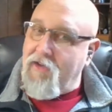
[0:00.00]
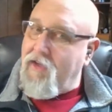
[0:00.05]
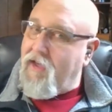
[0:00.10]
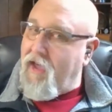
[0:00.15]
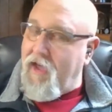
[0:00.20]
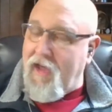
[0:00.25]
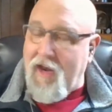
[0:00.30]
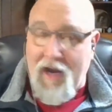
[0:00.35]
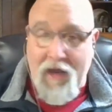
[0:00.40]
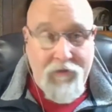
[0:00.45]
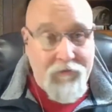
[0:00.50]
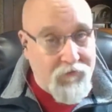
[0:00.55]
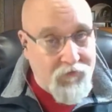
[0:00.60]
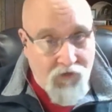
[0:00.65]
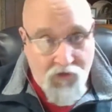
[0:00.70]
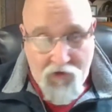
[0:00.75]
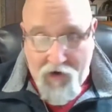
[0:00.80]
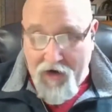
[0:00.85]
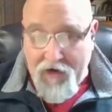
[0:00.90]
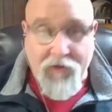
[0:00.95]
and I
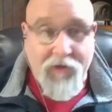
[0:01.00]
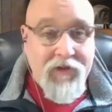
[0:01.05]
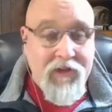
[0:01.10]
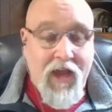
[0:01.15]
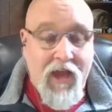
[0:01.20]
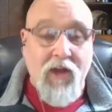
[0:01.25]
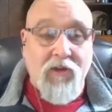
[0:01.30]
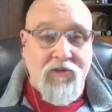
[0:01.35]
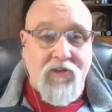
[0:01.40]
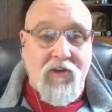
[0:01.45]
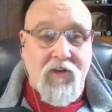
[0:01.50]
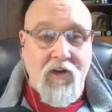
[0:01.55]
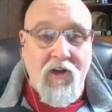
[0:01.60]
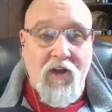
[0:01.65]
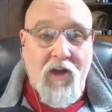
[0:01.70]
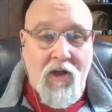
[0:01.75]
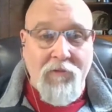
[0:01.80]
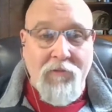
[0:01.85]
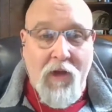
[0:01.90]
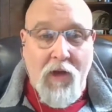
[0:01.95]
try to announce it
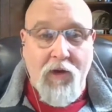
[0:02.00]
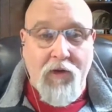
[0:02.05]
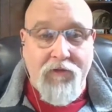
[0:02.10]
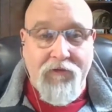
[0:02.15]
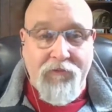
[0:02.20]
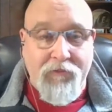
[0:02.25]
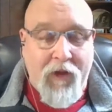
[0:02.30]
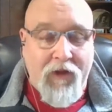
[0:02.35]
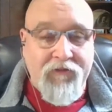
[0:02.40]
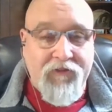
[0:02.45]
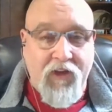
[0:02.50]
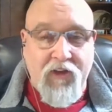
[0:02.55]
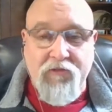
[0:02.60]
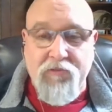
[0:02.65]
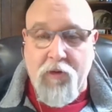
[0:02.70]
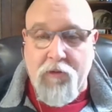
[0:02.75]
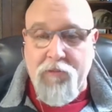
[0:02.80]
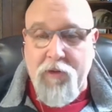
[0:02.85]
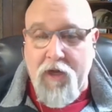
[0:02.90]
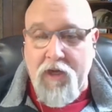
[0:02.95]
on my
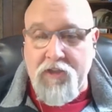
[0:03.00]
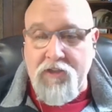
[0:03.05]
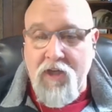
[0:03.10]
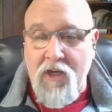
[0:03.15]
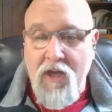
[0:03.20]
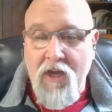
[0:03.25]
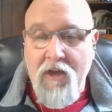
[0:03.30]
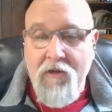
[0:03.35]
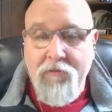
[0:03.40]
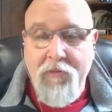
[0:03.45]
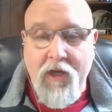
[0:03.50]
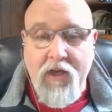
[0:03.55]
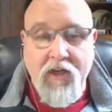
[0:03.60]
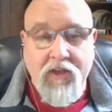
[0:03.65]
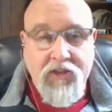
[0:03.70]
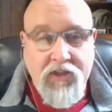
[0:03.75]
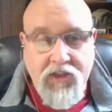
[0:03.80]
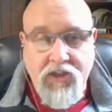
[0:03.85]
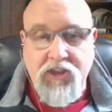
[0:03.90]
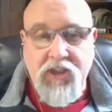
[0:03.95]
Facebook page
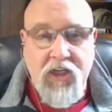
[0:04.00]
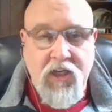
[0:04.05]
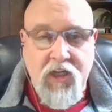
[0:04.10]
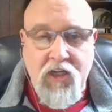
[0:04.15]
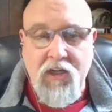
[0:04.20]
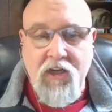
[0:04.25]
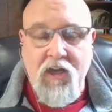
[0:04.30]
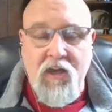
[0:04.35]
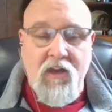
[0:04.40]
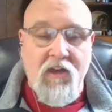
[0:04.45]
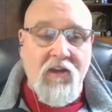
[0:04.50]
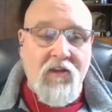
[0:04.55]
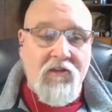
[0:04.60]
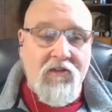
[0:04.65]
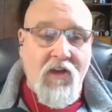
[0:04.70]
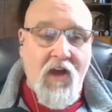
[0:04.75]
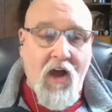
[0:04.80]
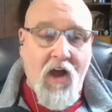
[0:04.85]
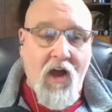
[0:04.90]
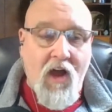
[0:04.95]
because
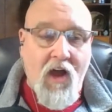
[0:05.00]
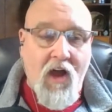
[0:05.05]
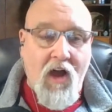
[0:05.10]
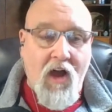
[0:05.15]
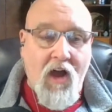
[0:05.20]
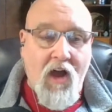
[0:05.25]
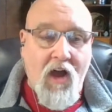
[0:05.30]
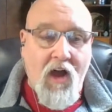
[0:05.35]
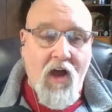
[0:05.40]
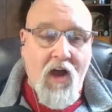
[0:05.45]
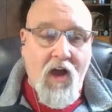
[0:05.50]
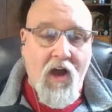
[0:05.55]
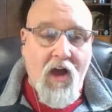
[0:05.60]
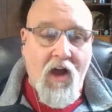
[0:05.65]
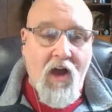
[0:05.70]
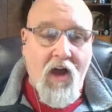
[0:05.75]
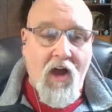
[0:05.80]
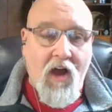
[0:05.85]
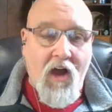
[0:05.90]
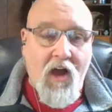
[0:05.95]
she's
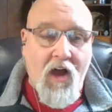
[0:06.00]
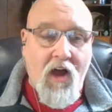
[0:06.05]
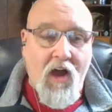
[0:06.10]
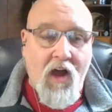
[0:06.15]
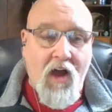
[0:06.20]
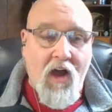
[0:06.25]
just